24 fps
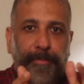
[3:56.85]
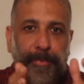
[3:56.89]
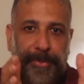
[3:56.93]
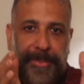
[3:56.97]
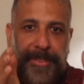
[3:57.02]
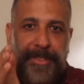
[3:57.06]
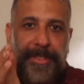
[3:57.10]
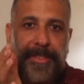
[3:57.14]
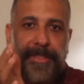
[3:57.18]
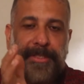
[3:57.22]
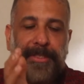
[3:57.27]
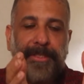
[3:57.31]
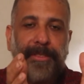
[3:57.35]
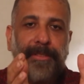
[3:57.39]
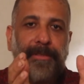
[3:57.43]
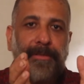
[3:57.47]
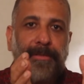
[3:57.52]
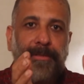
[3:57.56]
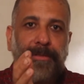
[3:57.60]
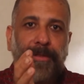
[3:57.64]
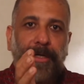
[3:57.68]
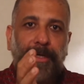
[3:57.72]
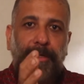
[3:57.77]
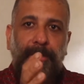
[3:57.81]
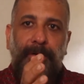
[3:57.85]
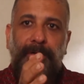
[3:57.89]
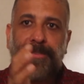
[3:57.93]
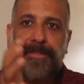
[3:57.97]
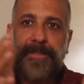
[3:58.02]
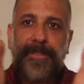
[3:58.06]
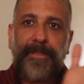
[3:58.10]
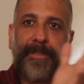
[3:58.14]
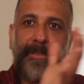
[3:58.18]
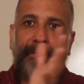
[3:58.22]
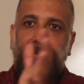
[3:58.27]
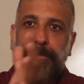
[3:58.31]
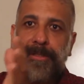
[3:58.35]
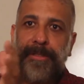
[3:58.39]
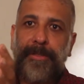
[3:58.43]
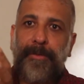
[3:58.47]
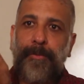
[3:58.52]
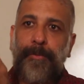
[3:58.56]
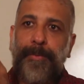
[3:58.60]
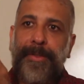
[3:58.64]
putting it across in a